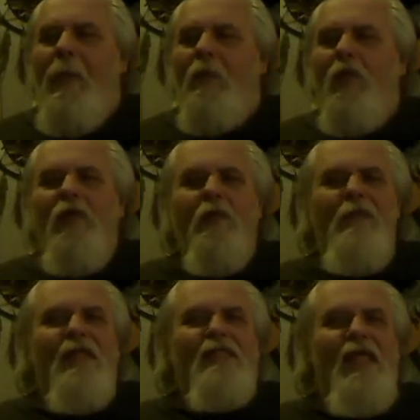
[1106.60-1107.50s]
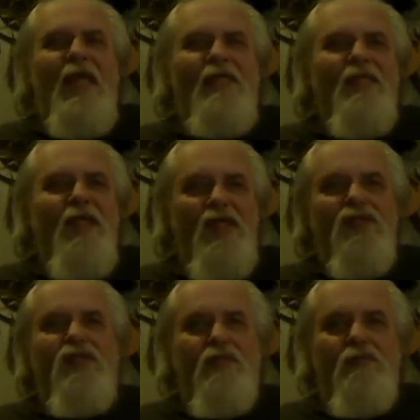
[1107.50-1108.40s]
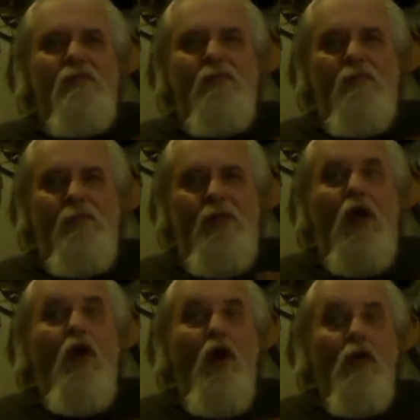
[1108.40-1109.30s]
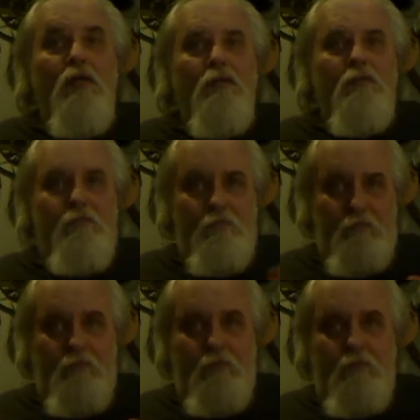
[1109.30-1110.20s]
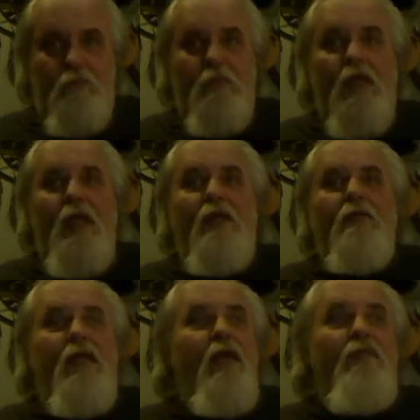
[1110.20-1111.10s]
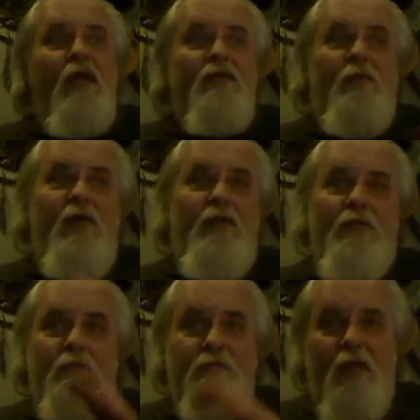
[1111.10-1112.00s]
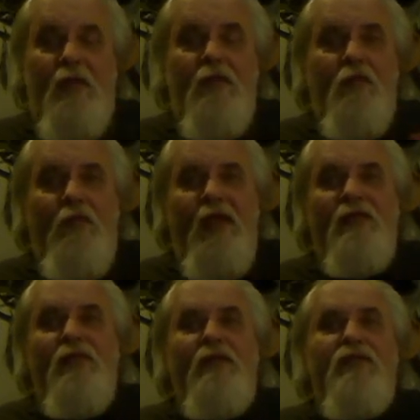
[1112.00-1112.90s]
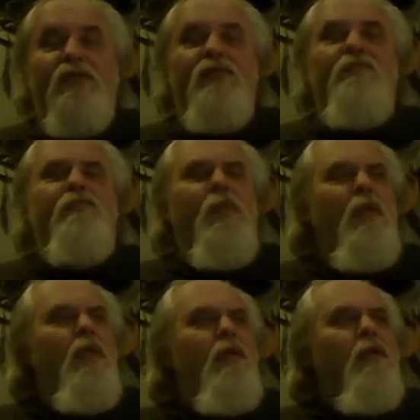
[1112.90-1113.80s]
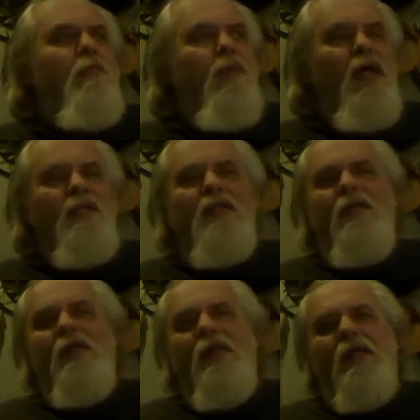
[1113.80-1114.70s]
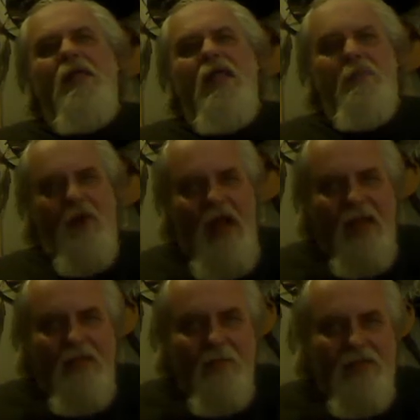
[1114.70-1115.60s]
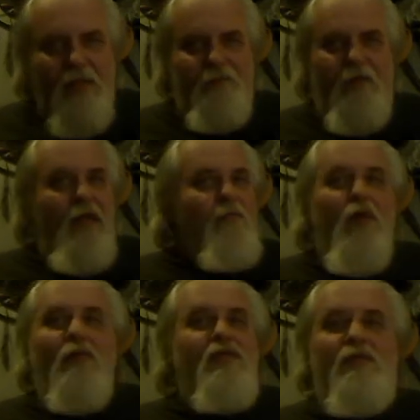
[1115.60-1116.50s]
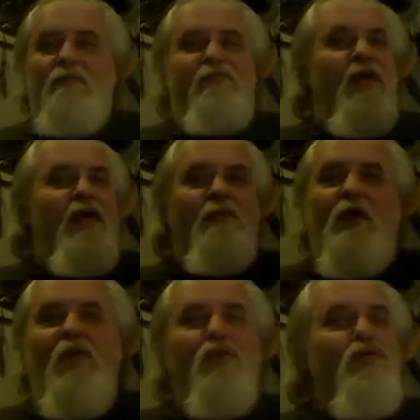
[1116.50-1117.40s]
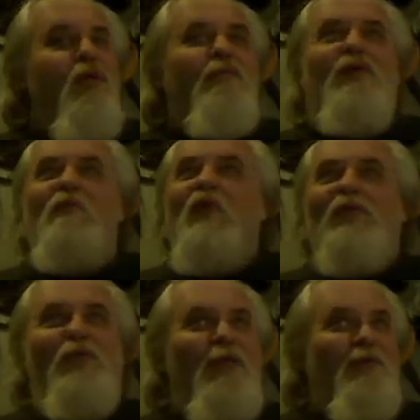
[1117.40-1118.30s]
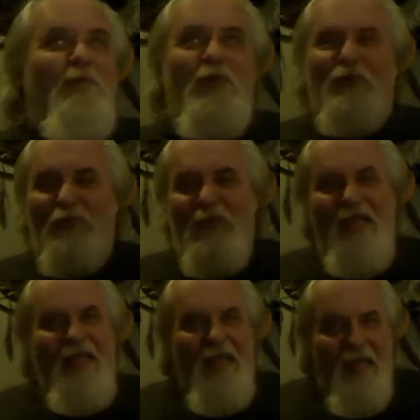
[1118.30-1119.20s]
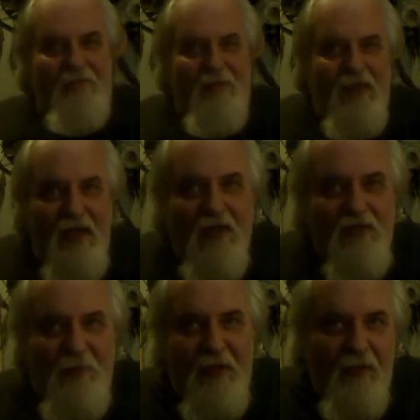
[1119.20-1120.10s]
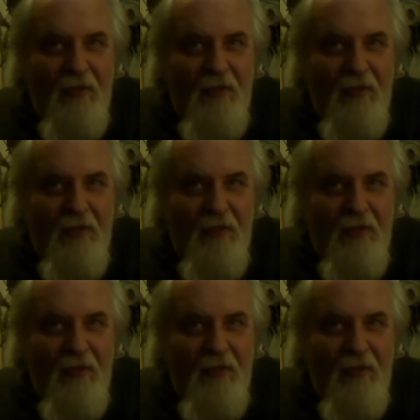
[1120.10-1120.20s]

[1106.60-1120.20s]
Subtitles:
One of their biggest things is the heart. Okay, and they've got some other clinical things there too, but they pride themselves on. I've watched fucking commercial after commercial after commercial in that fucking hospital